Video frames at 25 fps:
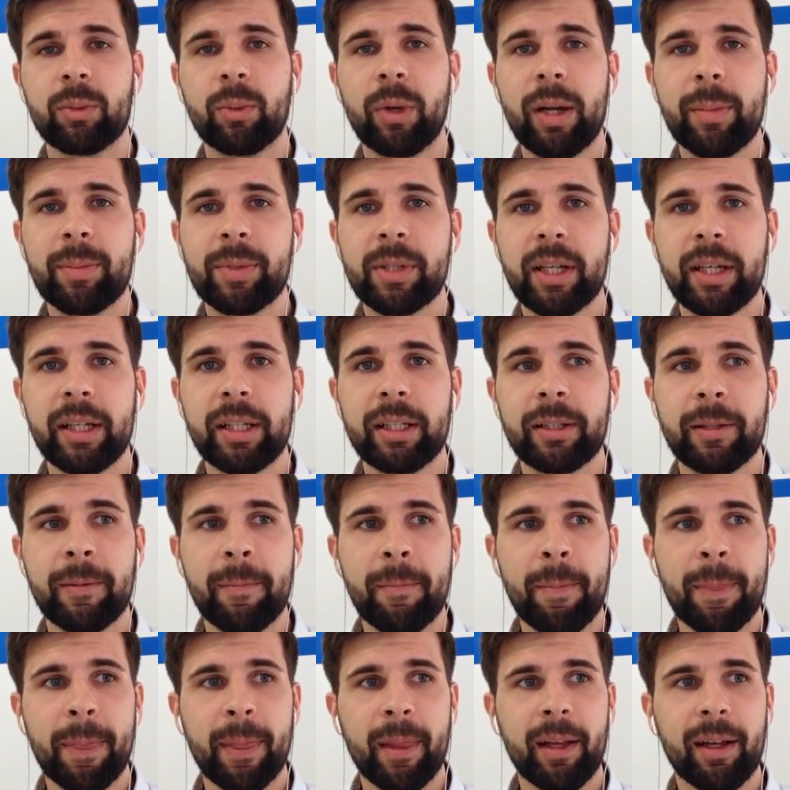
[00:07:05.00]
website,
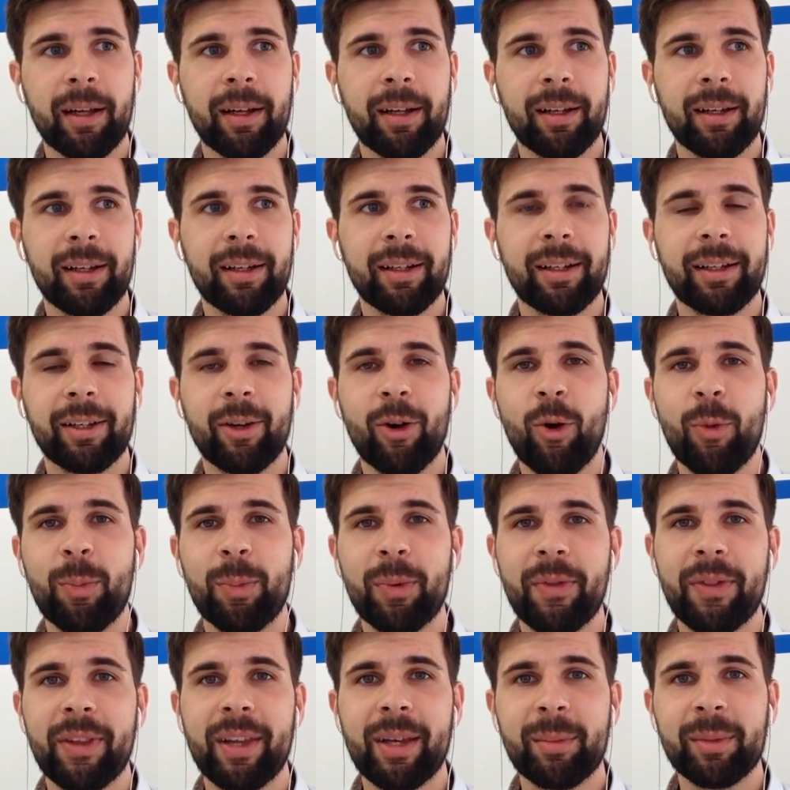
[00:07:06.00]

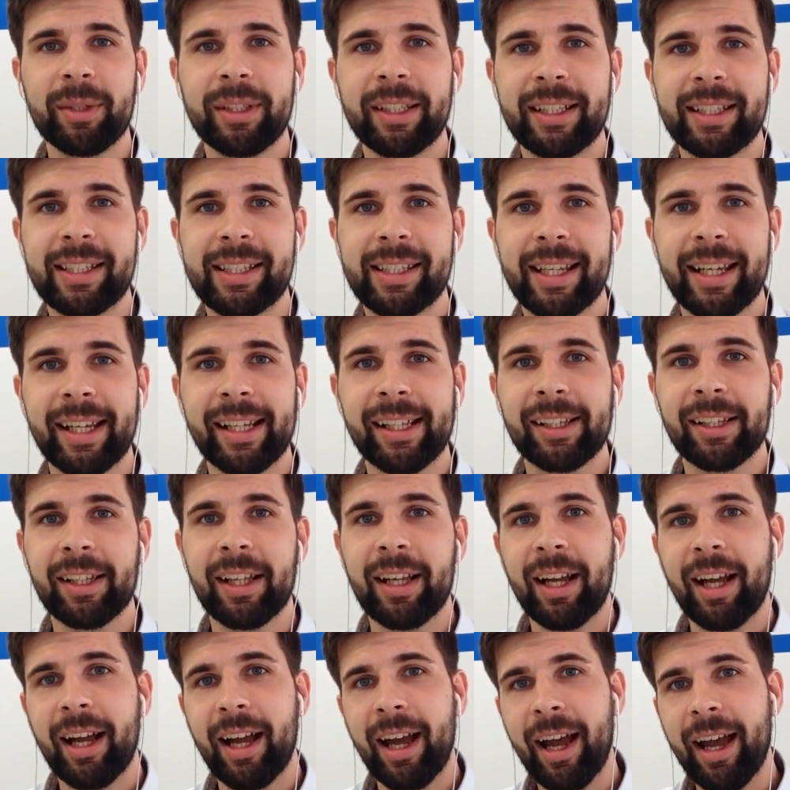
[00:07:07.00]
open them in Excel
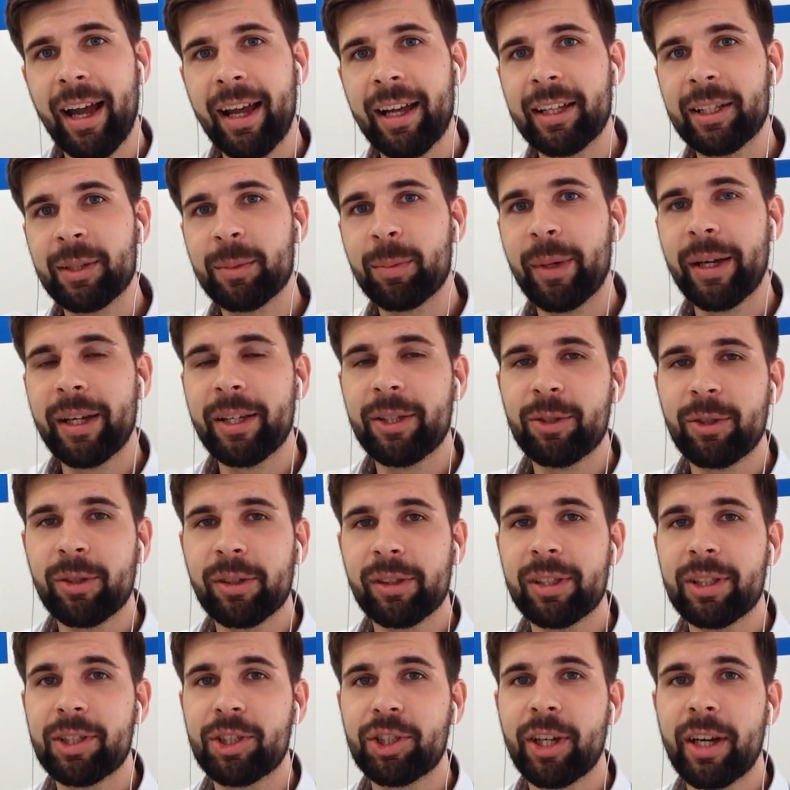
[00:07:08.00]
and
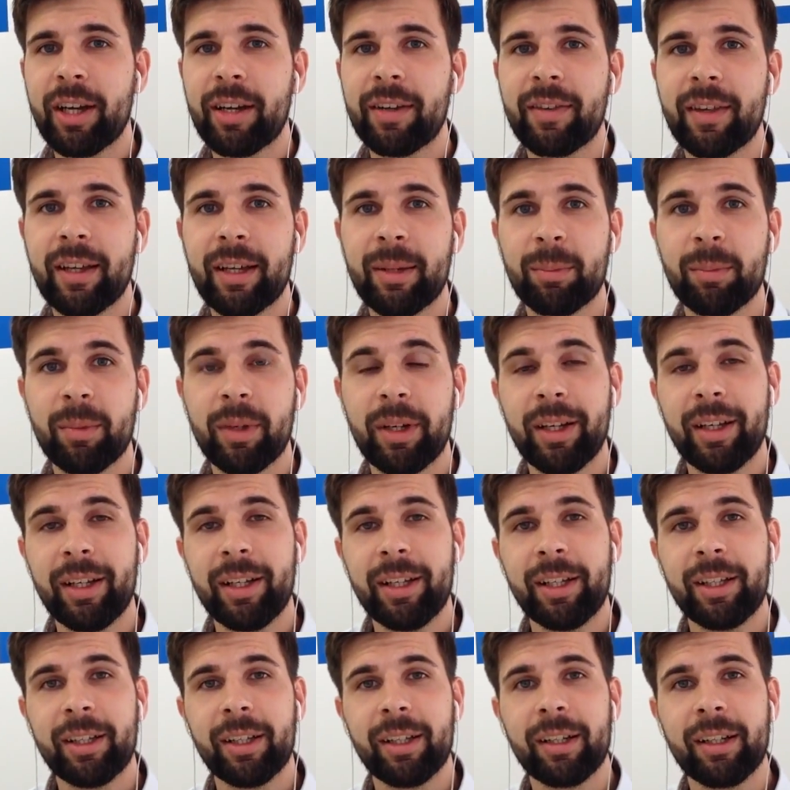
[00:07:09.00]
manually check them,
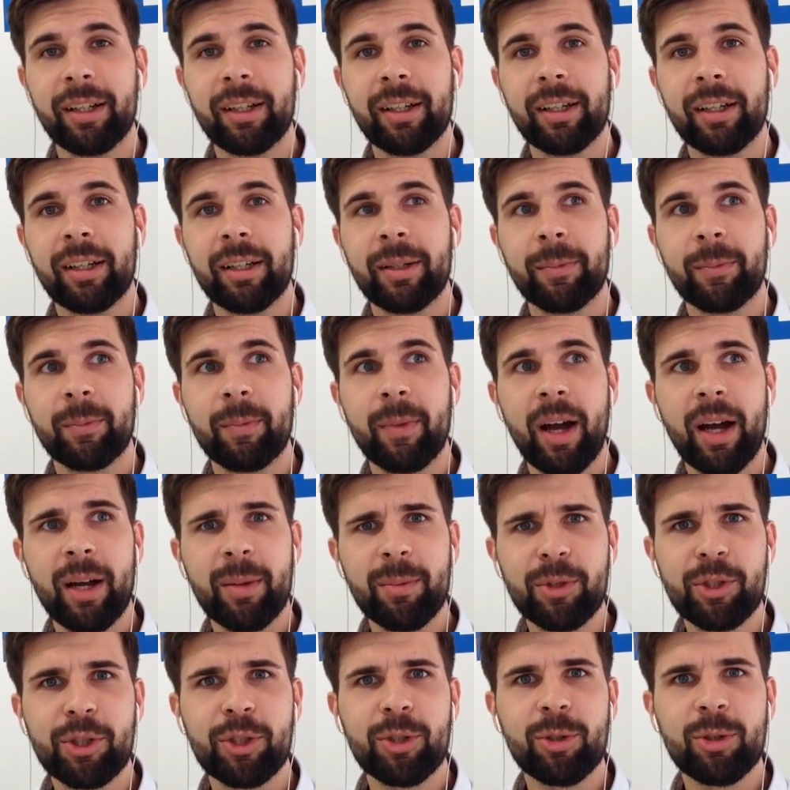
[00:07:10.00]

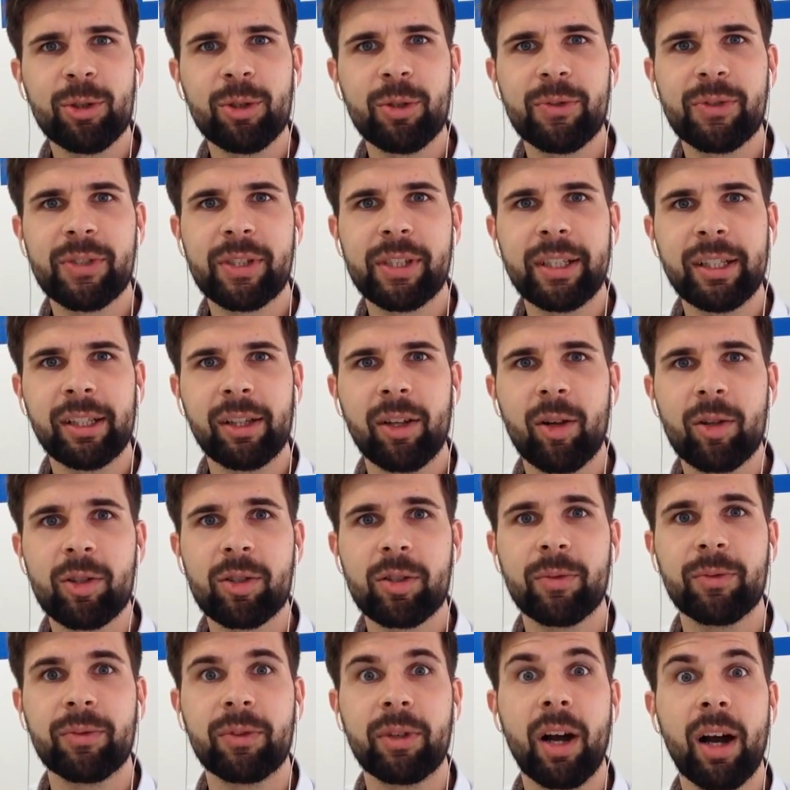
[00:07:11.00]
I'm sure you've seen
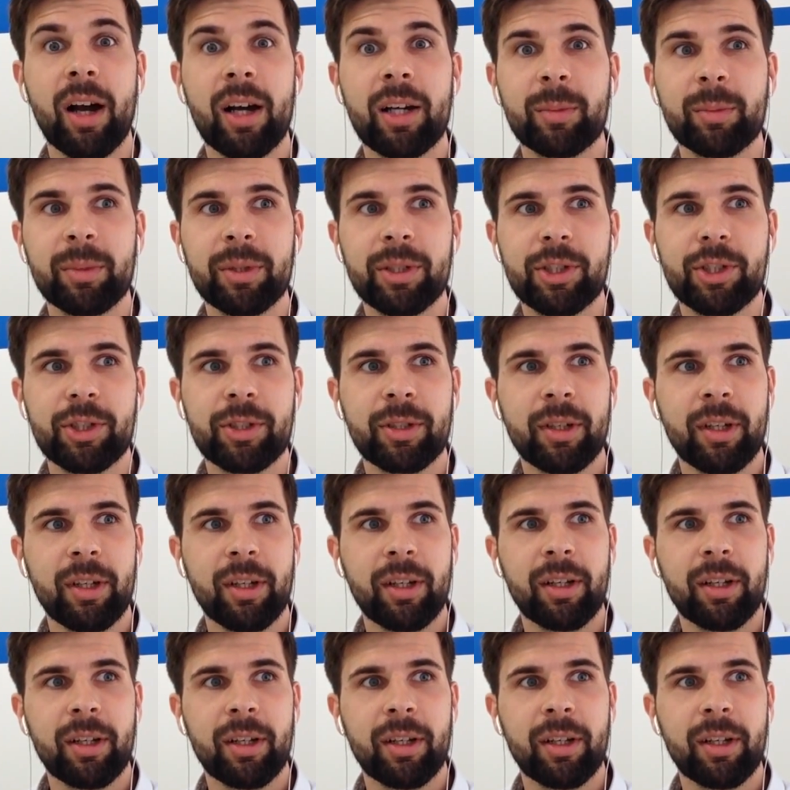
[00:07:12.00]
lots of garbage.